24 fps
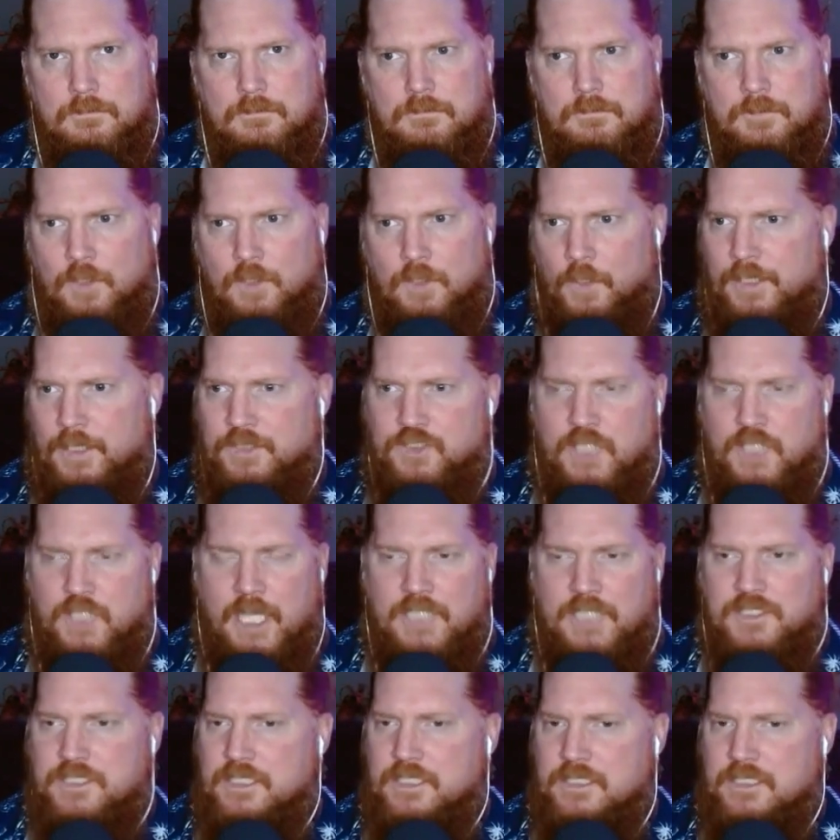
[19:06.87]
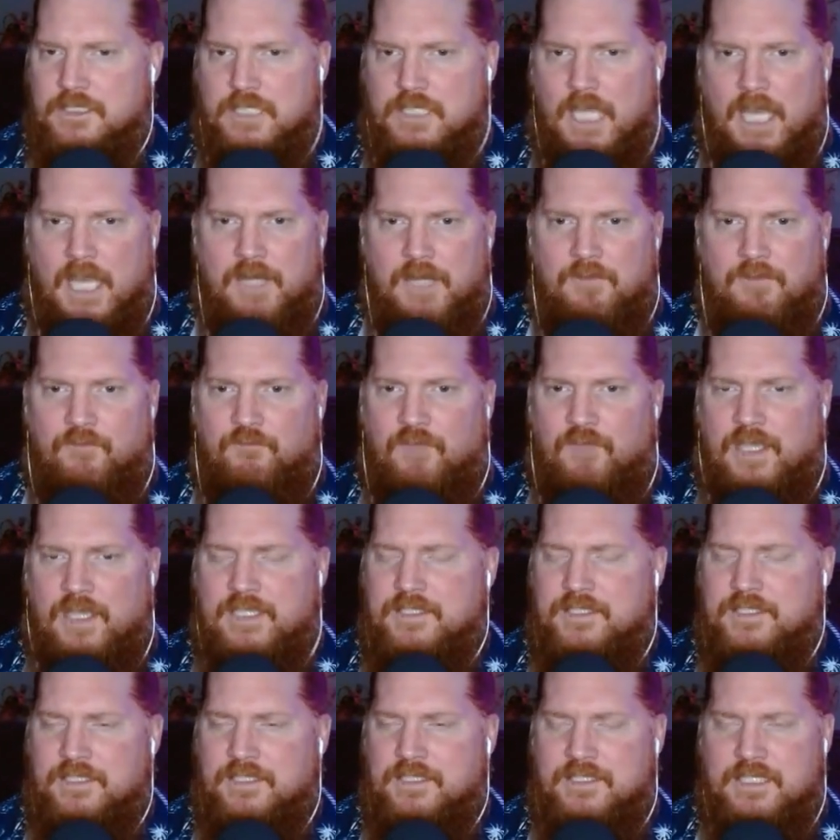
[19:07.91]
you know, he changes his entire
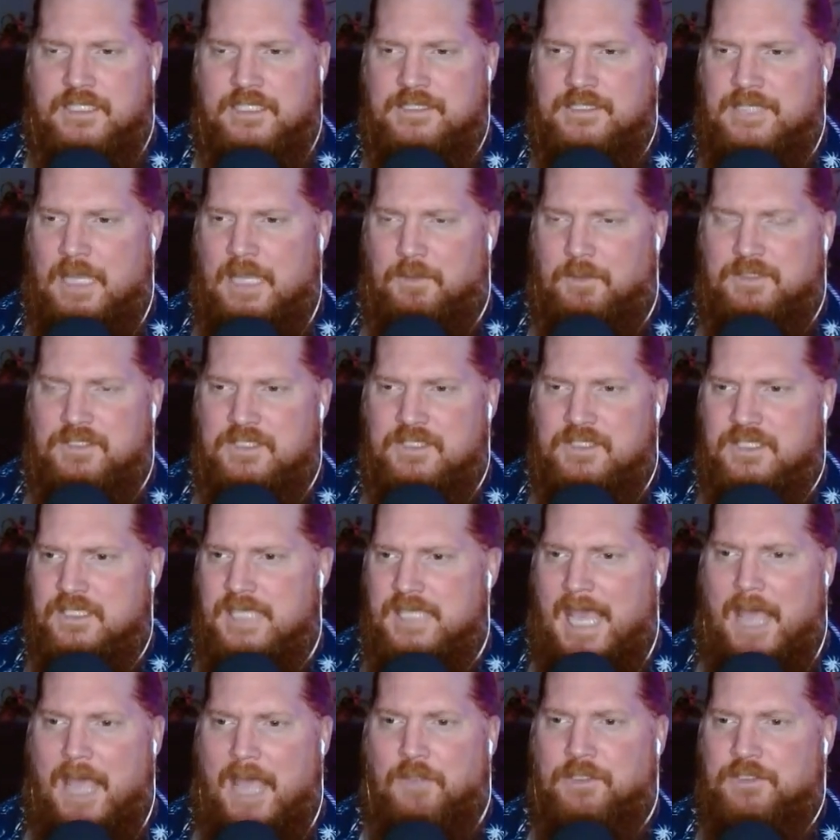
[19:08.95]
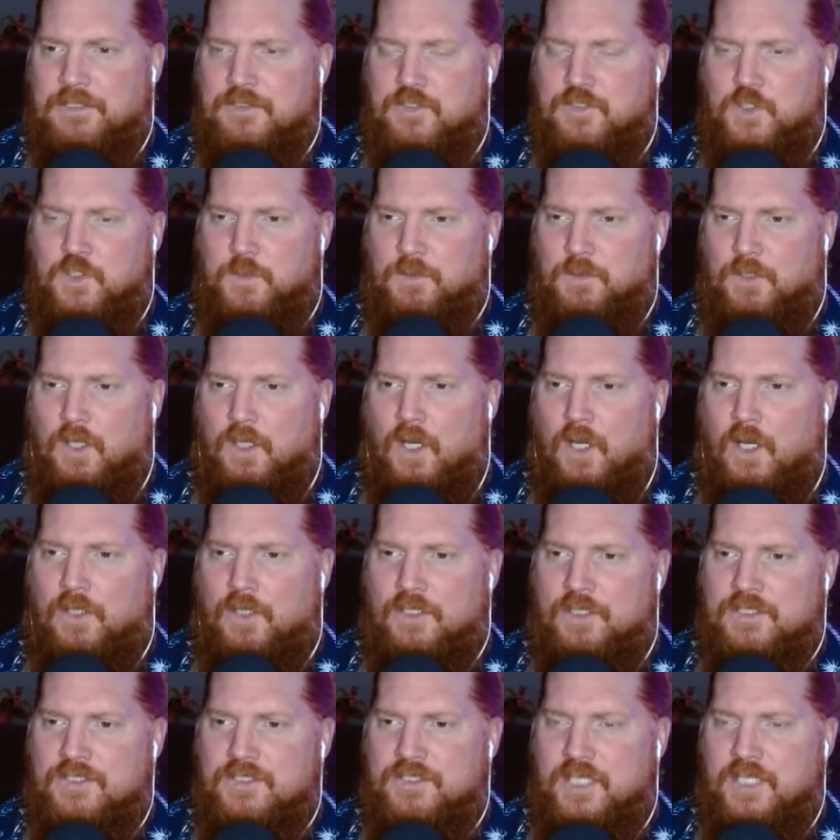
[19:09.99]
face and he's scowling super
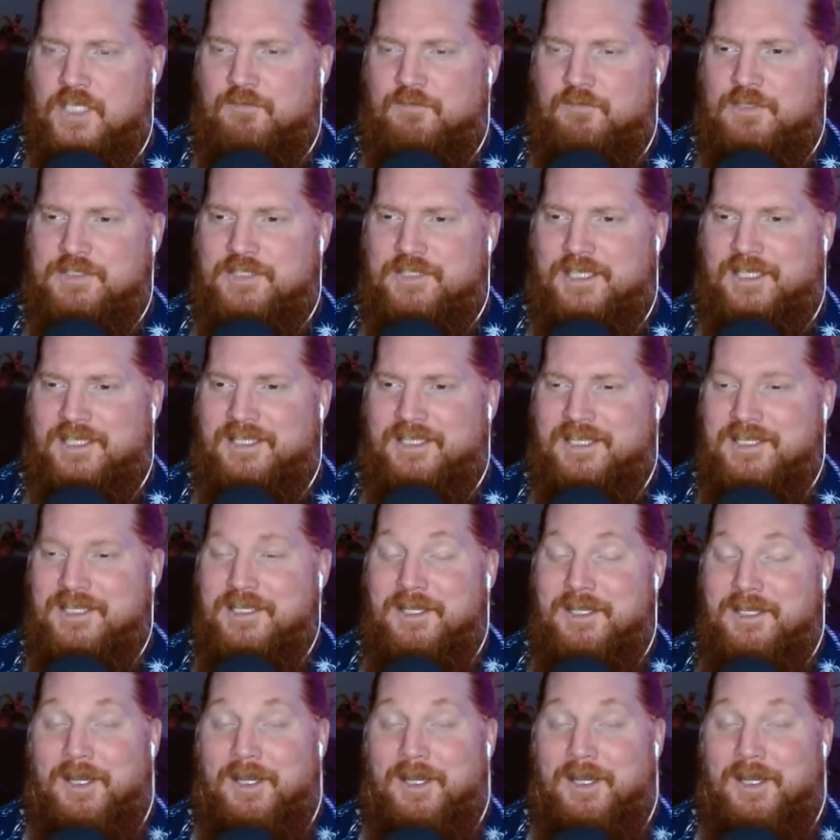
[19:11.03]
hard instead of this like,